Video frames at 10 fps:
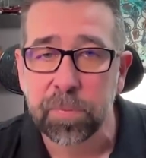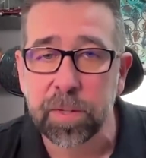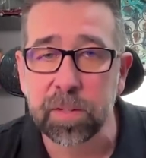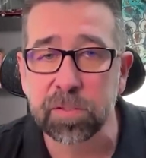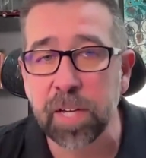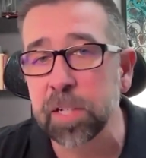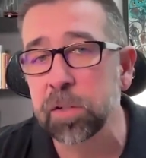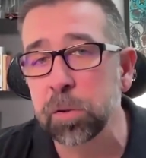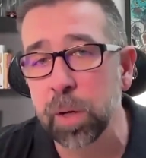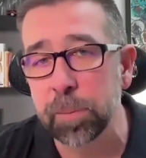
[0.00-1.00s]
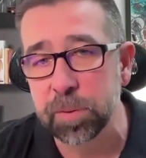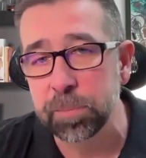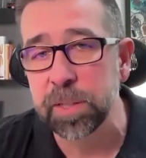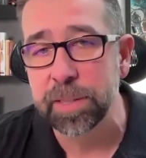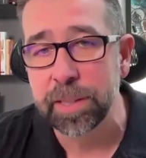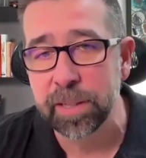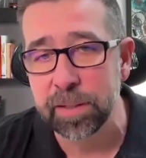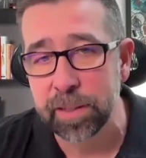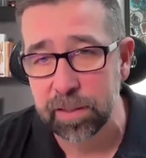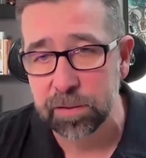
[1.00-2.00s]
is setting you up to be
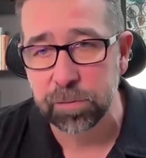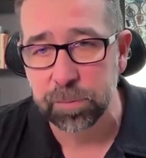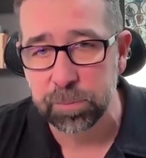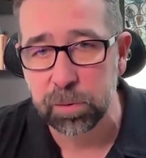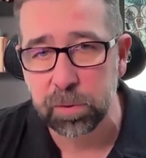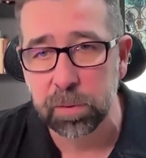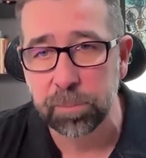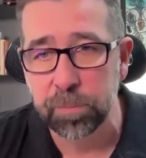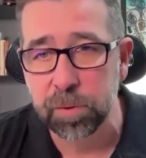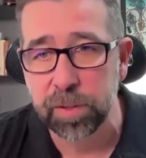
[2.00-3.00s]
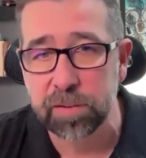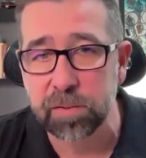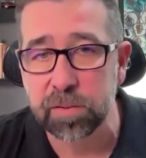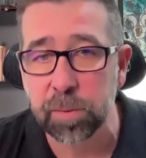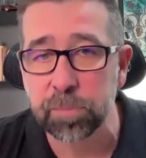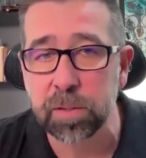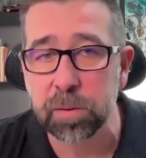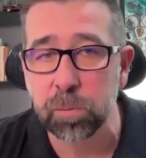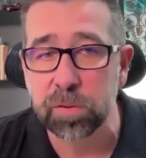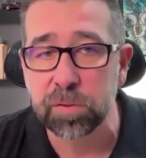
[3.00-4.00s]
de-indexed from Google. So that's something
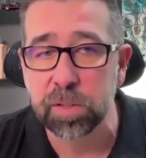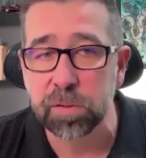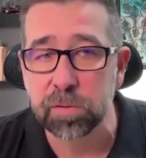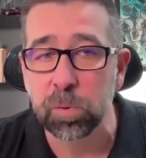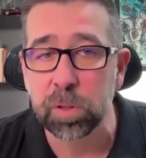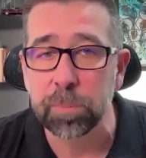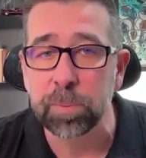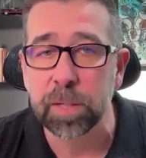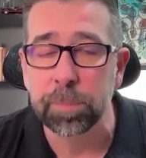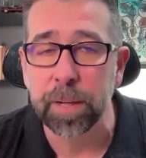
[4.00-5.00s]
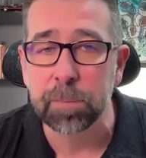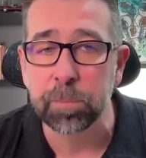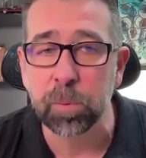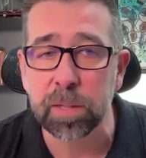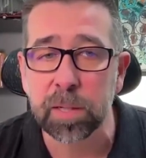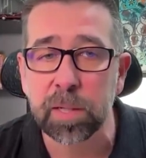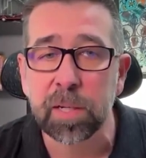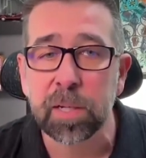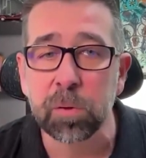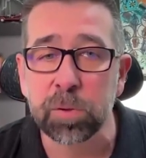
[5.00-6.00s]
that we see as a really big pain point.
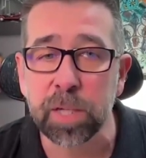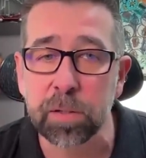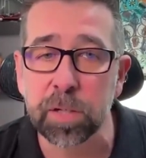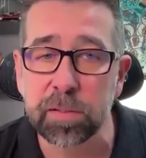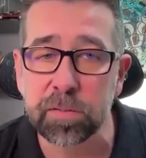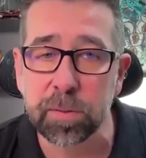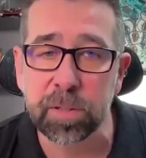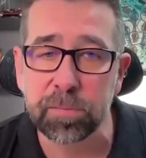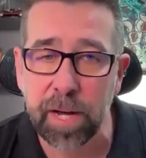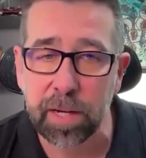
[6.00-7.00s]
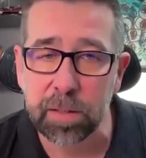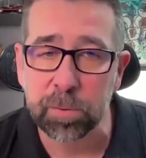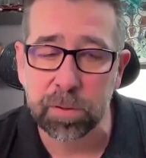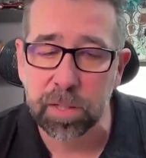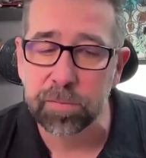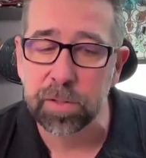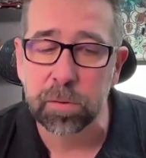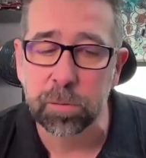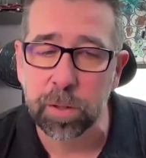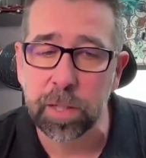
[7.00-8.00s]
You think you're getting something valuable, they're giving
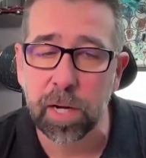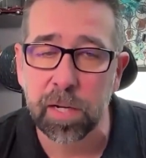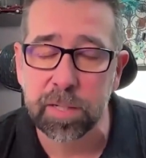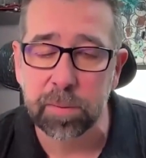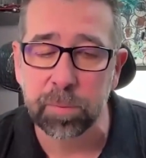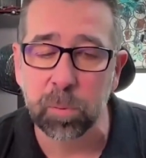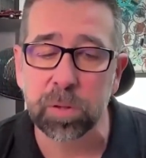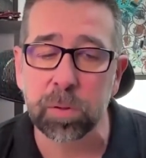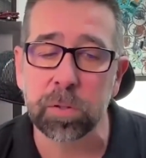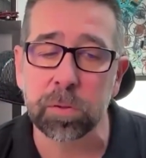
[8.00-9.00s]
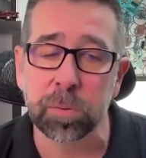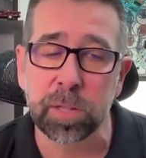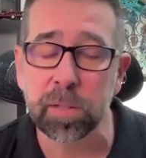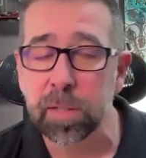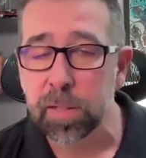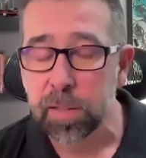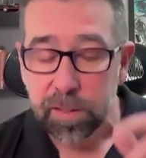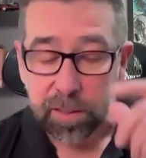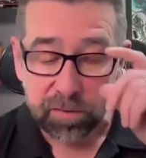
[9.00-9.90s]
you free content, but what they're doing, and